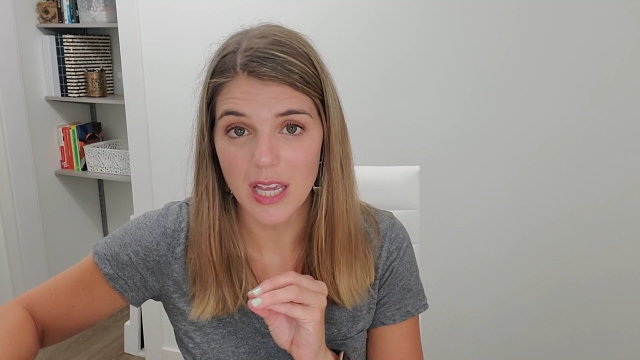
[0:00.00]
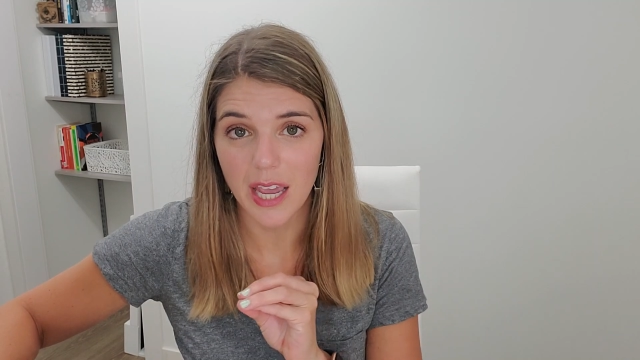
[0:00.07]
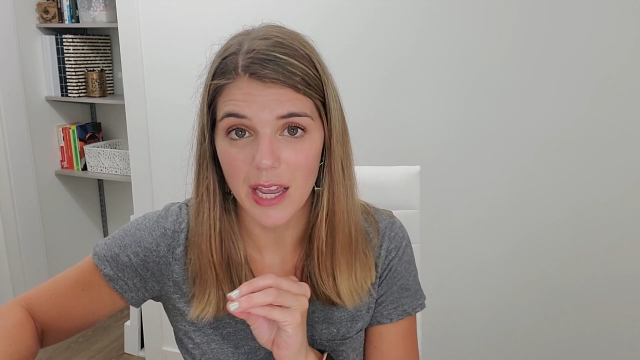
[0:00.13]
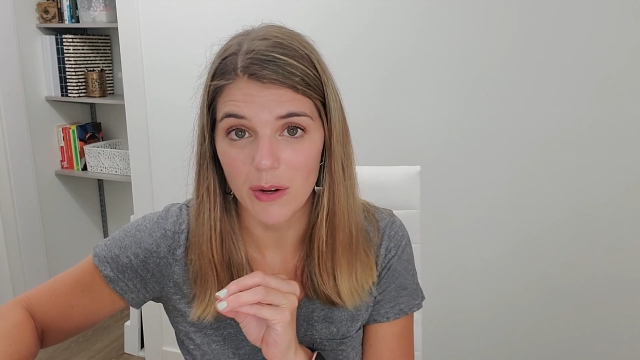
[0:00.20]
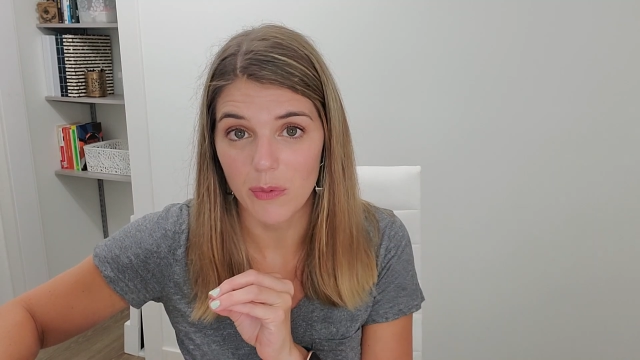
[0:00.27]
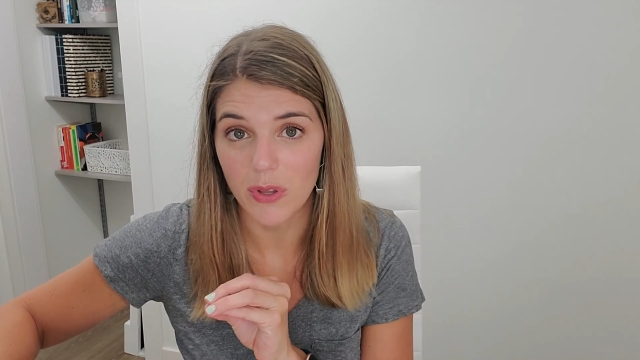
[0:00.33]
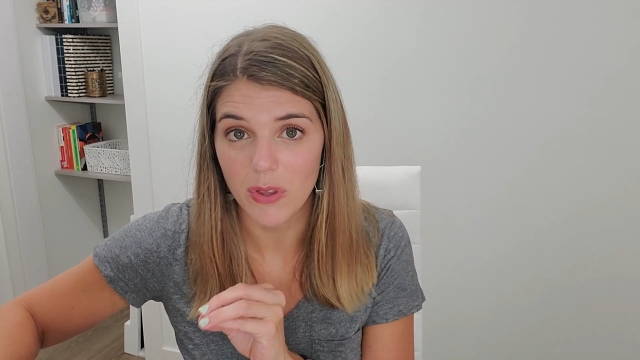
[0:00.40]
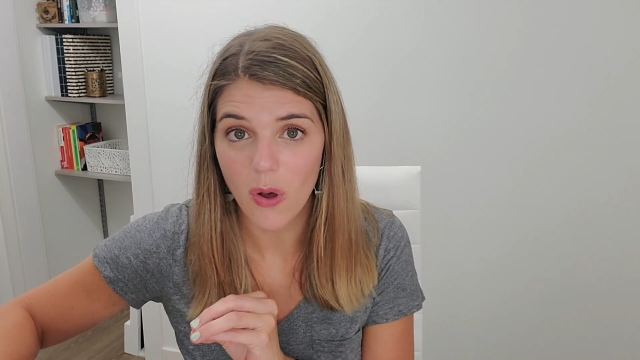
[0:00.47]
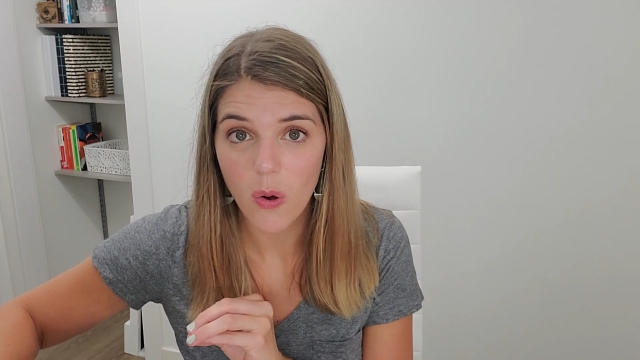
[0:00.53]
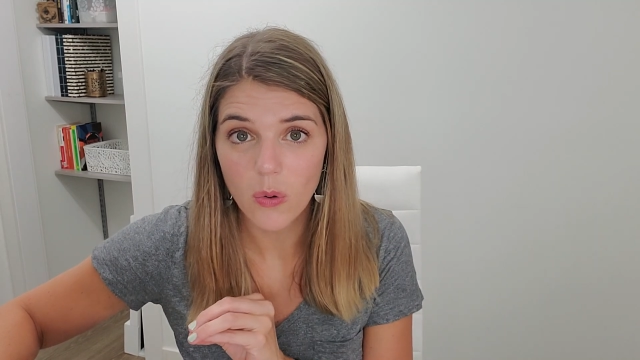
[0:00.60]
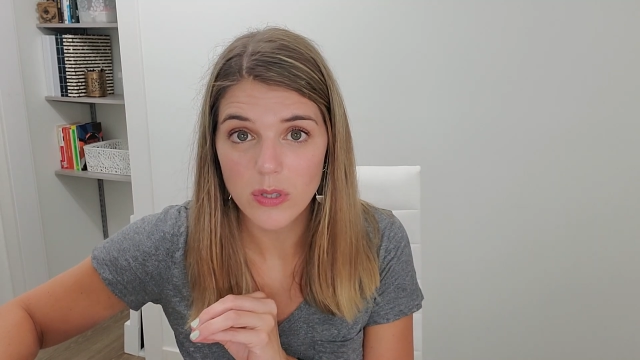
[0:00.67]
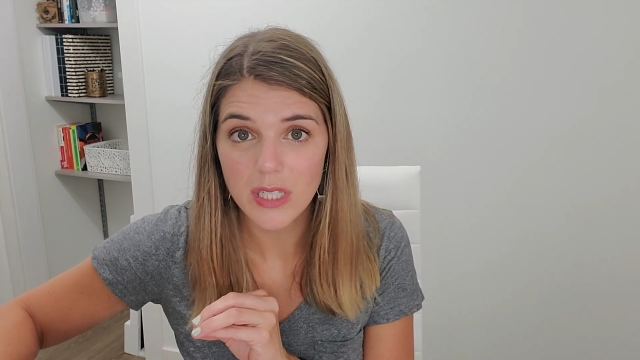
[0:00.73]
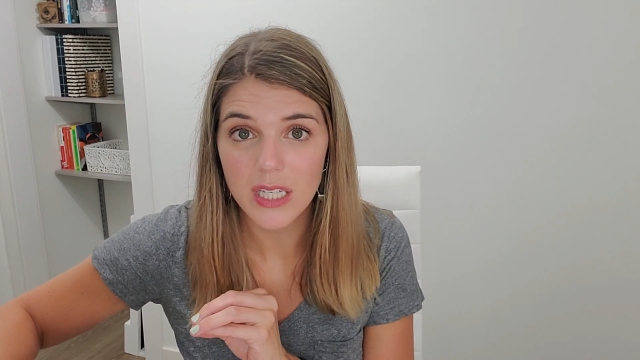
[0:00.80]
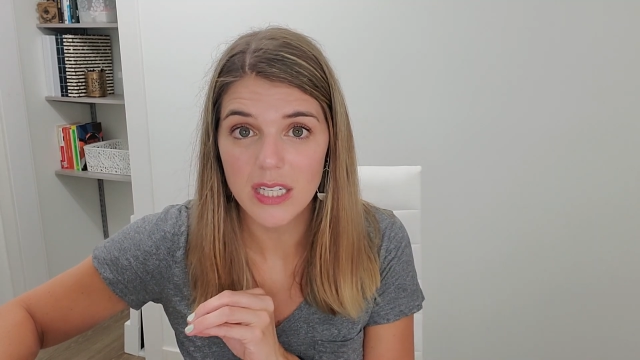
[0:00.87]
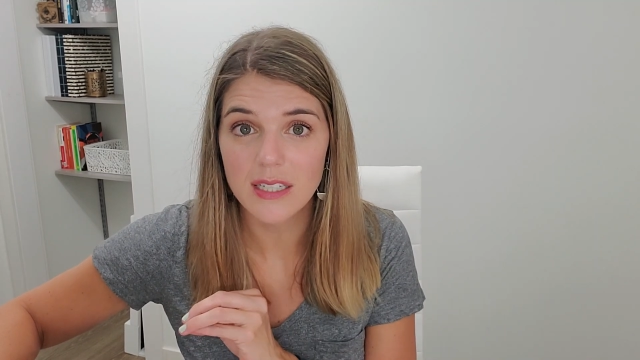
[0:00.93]
and
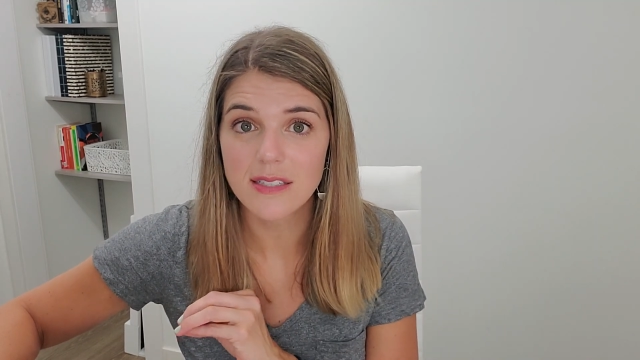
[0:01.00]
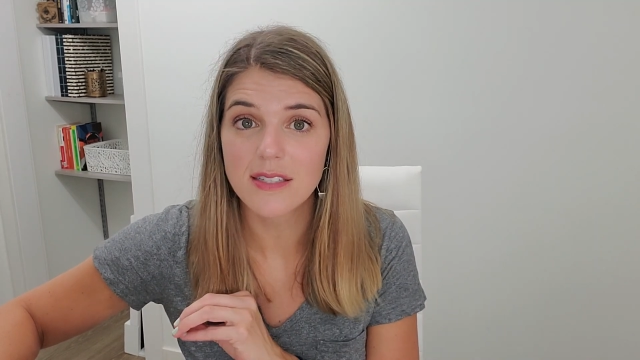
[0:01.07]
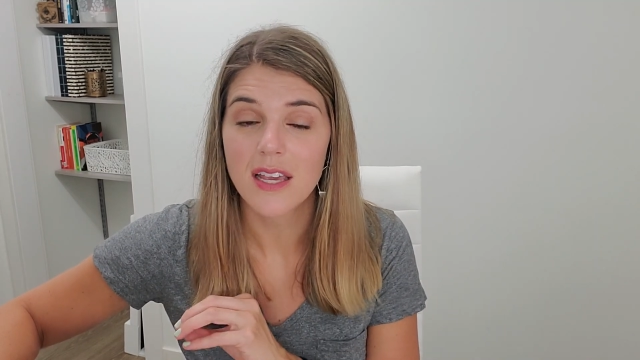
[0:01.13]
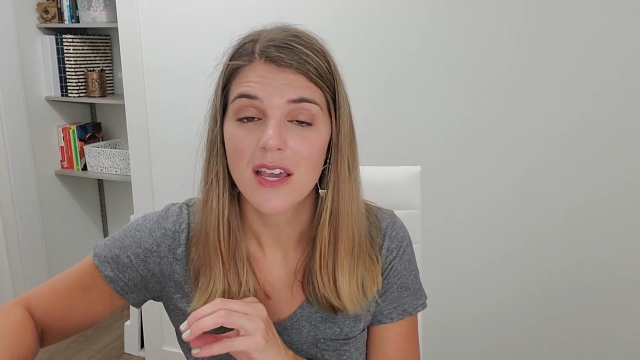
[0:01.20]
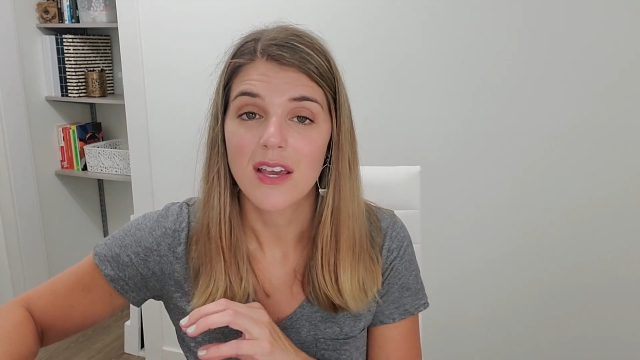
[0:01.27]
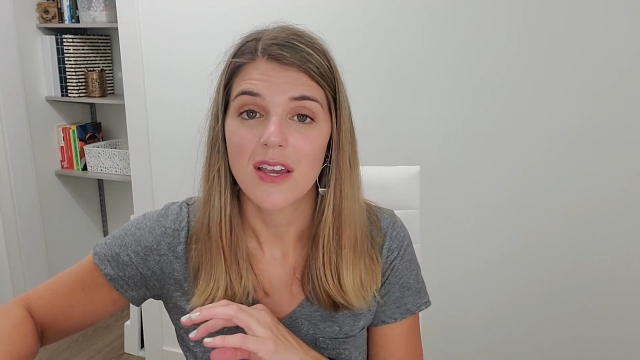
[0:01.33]
withholdings,